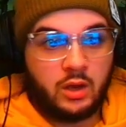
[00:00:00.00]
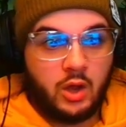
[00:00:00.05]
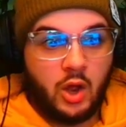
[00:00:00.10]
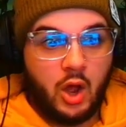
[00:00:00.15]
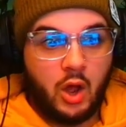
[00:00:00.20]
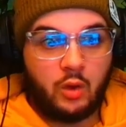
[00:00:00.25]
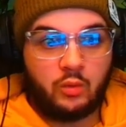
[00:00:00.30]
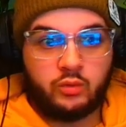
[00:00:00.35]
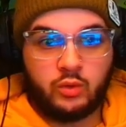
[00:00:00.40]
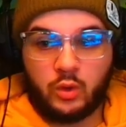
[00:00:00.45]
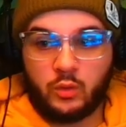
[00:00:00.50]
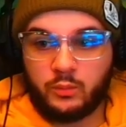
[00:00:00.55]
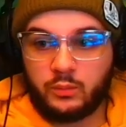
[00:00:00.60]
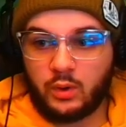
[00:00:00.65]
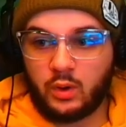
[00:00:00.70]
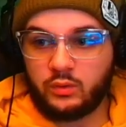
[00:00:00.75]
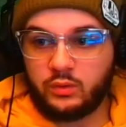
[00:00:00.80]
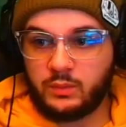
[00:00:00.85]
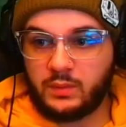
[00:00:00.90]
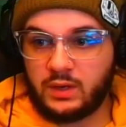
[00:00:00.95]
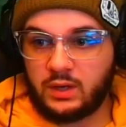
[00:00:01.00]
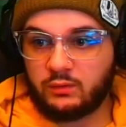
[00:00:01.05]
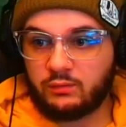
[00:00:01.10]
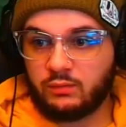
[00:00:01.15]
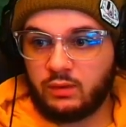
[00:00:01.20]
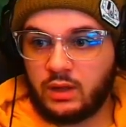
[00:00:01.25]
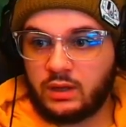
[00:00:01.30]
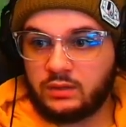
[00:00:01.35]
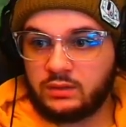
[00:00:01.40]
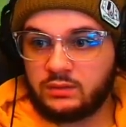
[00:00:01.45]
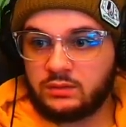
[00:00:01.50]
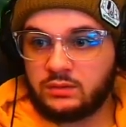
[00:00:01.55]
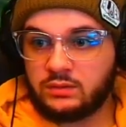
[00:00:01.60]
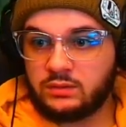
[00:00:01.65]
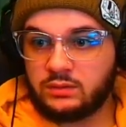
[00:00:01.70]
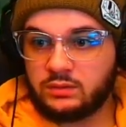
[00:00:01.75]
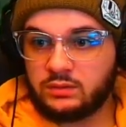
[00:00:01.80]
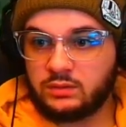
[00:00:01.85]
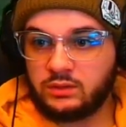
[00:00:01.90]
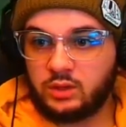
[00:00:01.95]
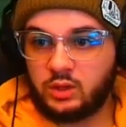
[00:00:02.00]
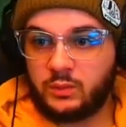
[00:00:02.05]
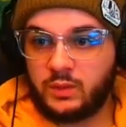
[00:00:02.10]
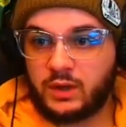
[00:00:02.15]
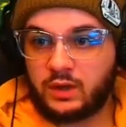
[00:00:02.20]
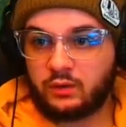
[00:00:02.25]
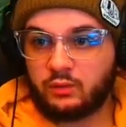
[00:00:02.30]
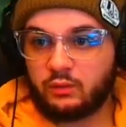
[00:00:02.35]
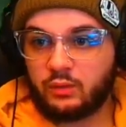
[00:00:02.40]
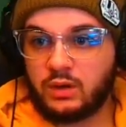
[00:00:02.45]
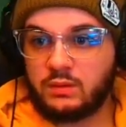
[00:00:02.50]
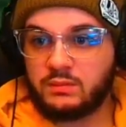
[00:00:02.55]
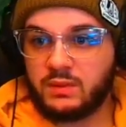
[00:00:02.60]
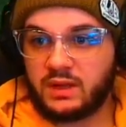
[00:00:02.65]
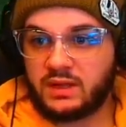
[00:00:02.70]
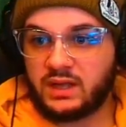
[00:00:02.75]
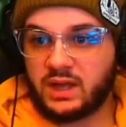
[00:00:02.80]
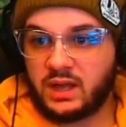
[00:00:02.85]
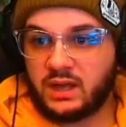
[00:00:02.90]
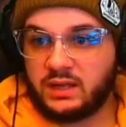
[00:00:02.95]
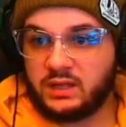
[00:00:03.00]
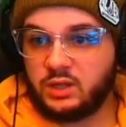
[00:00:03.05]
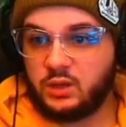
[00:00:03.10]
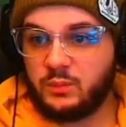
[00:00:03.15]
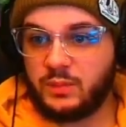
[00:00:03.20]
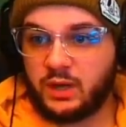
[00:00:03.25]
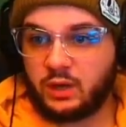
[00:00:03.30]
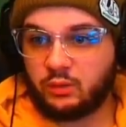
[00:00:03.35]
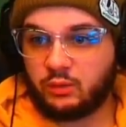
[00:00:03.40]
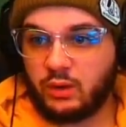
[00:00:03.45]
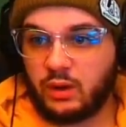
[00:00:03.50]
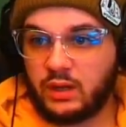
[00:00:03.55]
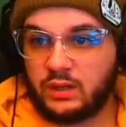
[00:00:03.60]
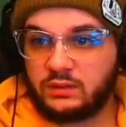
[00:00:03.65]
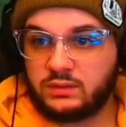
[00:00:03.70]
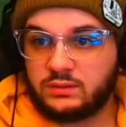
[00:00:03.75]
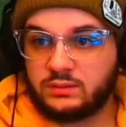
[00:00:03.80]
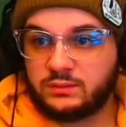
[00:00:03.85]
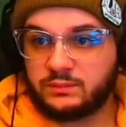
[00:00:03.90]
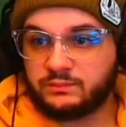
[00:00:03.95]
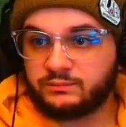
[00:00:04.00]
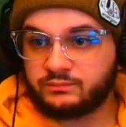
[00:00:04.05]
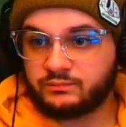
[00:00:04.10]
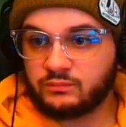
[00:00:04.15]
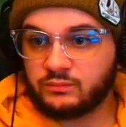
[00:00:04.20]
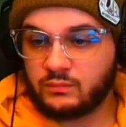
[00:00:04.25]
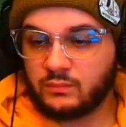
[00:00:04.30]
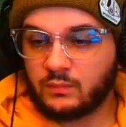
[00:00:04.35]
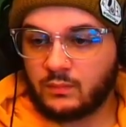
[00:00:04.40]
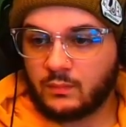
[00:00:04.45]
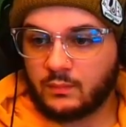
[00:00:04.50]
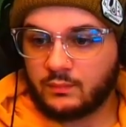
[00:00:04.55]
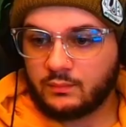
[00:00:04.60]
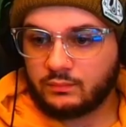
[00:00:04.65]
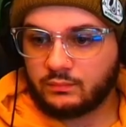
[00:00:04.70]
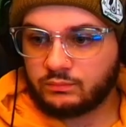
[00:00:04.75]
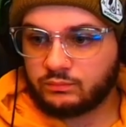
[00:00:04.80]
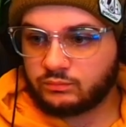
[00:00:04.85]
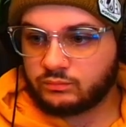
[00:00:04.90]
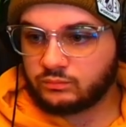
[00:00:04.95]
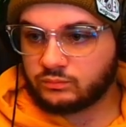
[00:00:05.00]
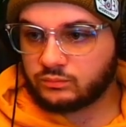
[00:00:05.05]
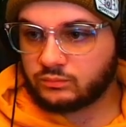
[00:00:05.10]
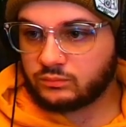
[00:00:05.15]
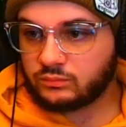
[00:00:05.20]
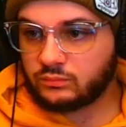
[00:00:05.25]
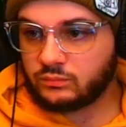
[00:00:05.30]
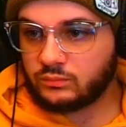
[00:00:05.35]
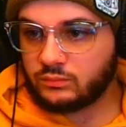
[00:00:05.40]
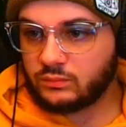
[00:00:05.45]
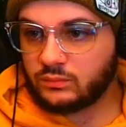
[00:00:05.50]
Oh no, bro, you better run. You better run, my guy. You better run. Aim the cookie before.